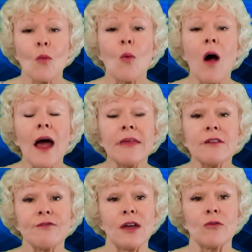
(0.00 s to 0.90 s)
why the
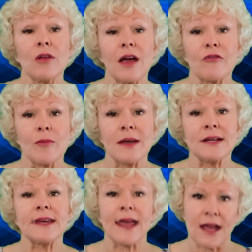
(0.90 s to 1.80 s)
federal government
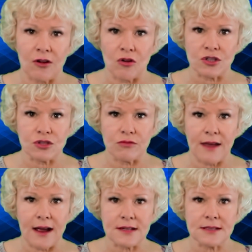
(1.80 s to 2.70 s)
cannot do
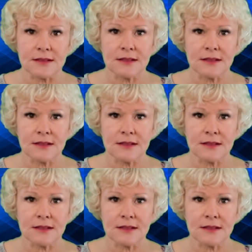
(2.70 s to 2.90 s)
that.